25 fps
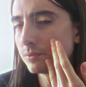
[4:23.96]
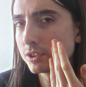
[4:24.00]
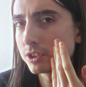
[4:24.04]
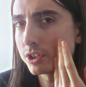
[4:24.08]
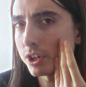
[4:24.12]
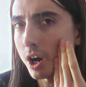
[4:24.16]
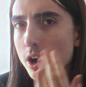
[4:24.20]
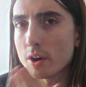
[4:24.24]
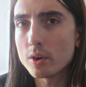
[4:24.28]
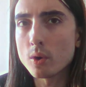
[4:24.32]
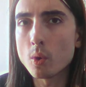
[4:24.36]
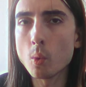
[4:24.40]

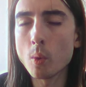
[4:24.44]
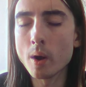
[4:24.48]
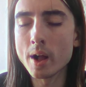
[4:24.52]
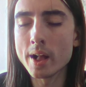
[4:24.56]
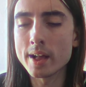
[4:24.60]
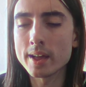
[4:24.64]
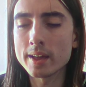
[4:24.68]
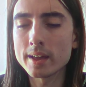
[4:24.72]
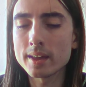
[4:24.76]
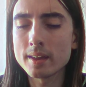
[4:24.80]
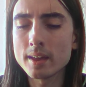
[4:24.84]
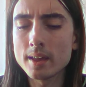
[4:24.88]
cut
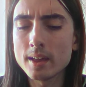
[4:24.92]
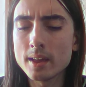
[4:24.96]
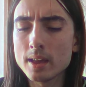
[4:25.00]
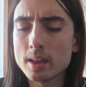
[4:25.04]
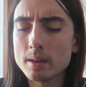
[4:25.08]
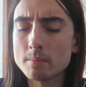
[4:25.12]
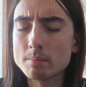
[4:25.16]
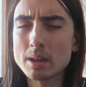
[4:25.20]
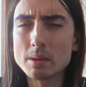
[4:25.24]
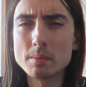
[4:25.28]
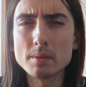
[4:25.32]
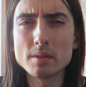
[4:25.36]
away.
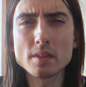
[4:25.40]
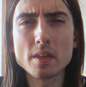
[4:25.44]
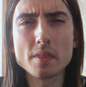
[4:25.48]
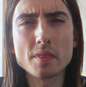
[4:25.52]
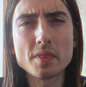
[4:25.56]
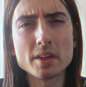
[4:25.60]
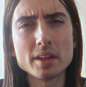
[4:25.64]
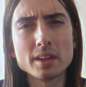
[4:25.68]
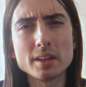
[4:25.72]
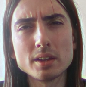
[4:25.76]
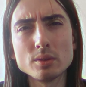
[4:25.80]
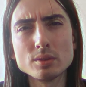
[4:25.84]
Maybe that
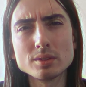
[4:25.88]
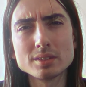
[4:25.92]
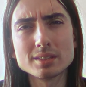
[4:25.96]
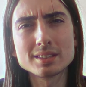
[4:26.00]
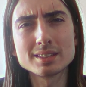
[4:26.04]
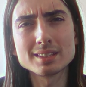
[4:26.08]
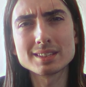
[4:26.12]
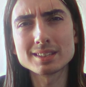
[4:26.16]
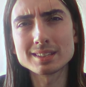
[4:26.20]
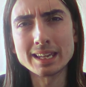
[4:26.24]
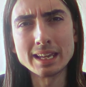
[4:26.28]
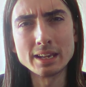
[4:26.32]
they used
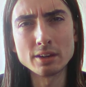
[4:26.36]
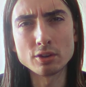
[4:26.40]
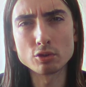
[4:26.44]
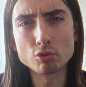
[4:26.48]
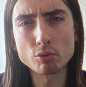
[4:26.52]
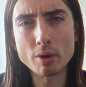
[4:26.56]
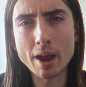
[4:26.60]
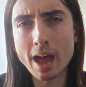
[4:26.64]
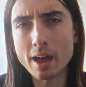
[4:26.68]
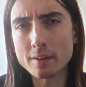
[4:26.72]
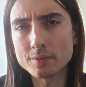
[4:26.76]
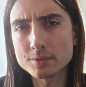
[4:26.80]
skin
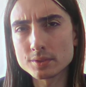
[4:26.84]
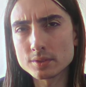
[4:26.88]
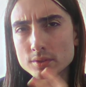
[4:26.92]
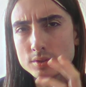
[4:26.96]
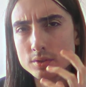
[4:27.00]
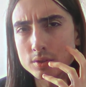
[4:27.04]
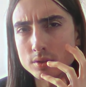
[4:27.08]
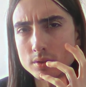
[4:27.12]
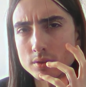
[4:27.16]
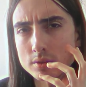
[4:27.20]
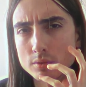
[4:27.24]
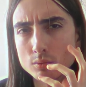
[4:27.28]

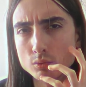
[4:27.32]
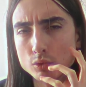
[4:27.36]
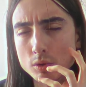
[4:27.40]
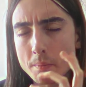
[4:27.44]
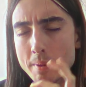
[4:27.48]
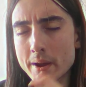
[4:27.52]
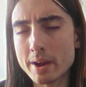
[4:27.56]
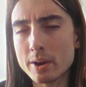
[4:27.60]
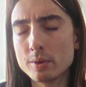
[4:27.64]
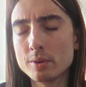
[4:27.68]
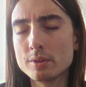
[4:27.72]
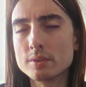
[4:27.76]
grafts to
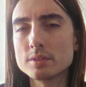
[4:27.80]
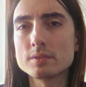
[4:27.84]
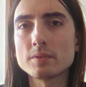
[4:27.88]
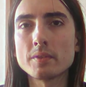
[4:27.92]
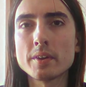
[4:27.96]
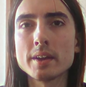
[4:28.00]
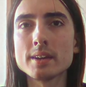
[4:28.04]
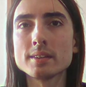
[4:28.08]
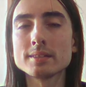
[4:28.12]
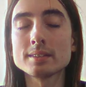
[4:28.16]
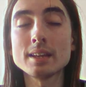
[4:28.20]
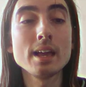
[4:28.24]
repair his
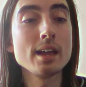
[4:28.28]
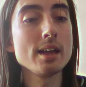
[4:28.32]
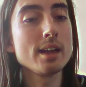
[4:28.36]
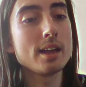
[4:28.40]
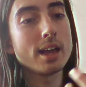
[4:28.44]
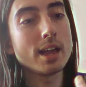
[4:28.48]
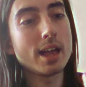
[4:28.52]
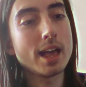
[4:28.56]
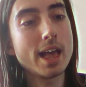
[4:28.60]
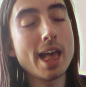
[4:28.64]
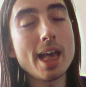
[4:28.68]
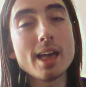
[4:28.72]
face,
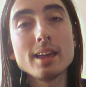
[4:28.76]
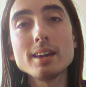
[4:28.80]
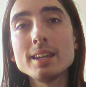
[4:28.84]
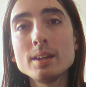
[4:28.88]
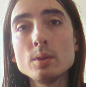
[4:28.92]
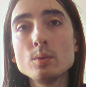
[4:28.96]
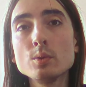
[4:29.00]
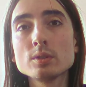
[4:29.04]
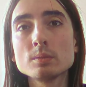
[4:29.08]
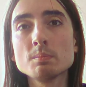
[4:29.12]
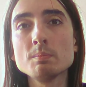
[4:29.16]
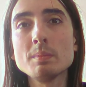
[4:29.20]
and
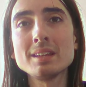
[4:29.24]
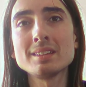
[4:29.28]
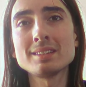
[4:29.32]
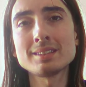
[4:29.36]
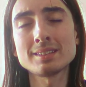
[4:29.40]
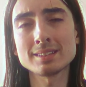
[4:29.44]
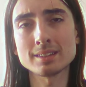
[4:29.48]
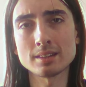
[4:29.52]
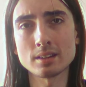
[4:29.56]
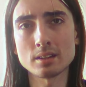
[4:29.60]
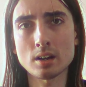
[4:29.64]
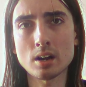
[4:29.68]
he was
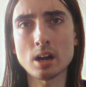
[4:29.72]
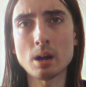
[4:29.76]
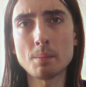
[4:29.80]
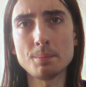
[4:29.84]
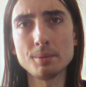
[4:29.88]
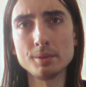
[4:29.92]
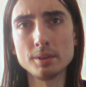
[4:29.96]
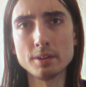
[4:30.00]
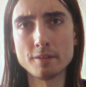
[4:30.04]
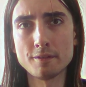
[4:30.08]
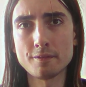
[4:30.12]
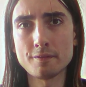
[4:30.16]
missing a
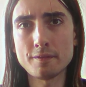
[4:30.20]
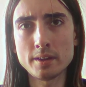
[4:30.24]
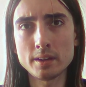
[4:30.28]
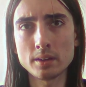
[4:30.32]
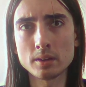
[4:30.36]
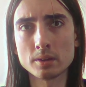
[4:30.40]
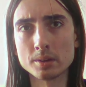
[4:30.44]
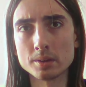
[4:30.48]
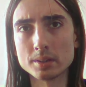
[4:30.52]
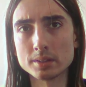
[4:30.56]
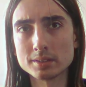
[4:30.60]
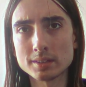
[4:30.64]
couple of
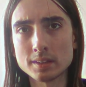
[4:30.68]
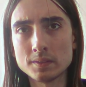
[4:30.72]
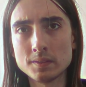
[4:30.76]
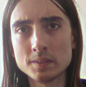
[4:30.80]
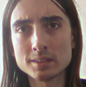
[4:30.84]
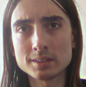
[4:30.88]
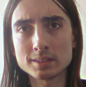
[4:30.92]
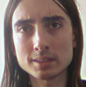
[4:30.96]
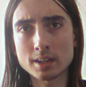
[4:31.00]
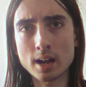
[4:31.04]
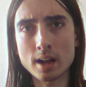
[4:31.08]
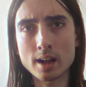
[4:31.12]
fingers. And
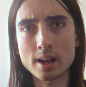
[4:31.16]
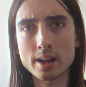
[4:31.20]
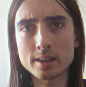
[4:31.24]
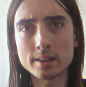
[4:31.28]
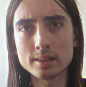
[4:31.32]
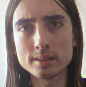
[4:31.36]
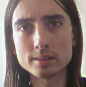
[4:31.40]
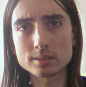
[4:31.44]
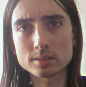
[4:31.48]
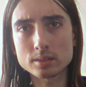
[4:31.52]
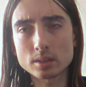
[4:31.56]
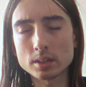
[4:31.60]
this guy
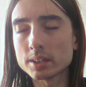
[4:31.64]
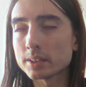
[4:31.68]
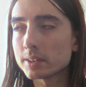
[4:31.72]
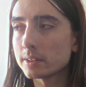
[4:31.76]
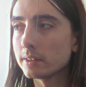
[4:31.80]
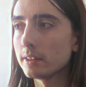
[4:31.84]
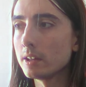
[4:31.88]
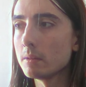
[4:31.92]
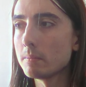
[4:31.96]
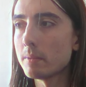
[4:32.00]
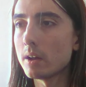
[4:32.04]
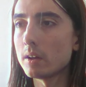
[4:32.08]
is
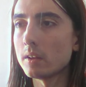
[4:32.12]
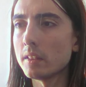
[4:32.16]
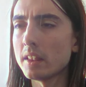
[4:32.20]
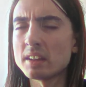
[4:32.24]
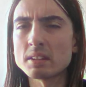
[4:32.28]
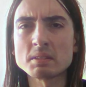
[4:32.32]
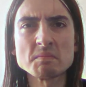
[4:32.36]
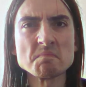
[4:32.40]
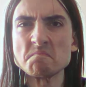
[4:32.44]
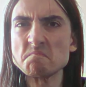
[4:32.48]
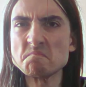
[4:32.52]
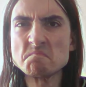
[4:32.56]
talking about
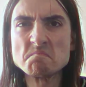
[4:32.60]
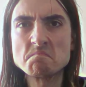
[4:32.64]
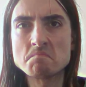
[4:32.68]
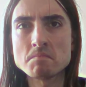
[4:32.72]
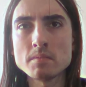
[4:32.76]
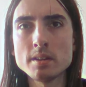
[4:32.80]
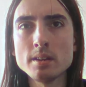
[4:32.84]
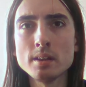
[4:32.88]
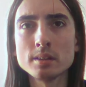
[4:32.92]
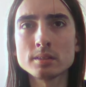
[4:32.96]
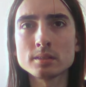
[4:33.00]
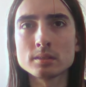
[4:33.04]
like
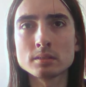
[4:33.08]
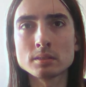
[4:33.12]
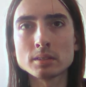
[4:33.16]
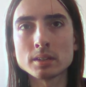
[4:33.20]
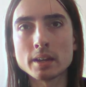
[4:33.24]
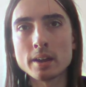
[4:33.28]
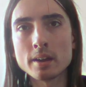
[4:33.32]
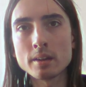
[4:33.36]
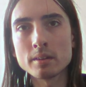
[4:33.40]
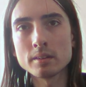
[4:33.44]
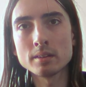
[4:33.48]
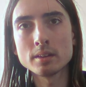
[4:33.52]
he doesn't
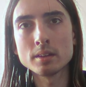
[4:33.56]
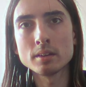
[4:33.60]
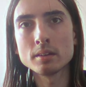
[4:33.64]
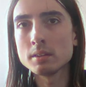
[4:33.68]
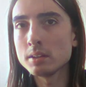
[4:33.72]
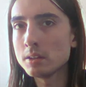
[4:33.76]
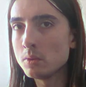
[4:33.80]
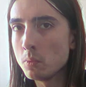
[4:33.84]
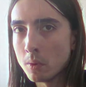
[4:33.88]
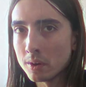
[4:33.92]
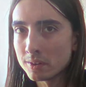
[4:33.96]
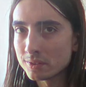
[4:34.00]
care.
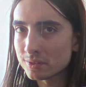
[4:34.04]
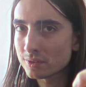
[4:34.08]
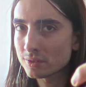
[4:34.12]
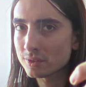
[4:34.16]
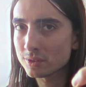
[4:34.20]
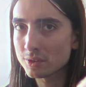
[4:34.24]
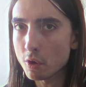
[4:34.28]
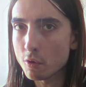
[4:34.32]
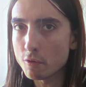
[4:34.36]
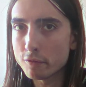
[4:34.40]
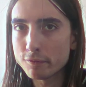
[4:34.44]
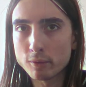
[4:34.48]
He wants to
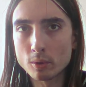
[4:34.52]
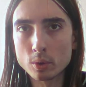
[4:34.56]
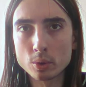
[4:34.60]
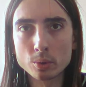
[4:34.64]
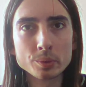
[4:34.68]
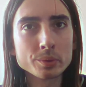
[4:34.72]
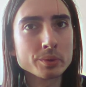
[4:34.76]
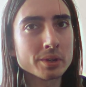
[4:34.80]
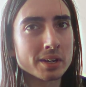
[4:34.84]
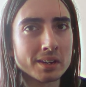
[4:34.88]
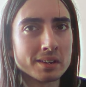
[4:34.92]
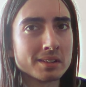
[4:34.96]
go
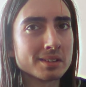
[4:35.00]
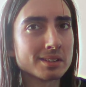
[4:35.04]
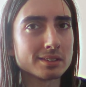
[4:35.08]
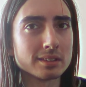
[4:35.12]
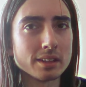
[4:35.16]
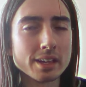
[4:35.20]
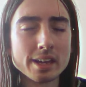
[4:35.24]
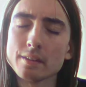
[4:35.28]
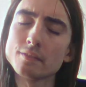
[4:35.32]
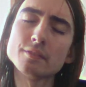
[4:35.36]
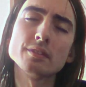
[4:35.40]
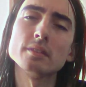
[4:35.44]
forward in his
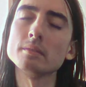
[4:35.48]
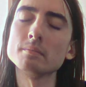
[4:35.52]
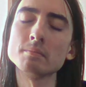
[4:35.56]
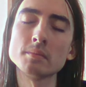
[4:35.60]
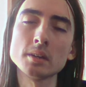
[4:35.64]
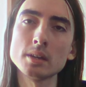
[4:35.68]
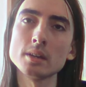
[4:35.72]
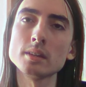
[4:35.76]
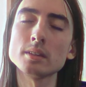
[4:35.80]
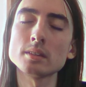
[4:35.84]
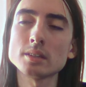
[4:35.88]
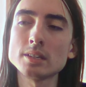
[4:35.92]
life and
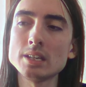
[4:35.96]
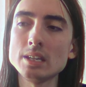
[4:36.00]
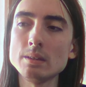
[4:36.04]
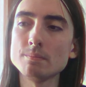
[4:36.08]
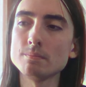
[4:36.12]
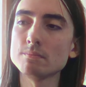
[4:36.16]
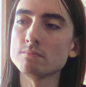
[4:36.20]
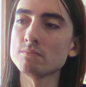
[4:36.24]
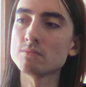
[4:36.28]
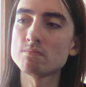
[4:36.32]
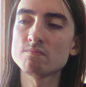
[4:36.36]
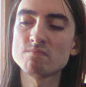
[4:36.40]
keep,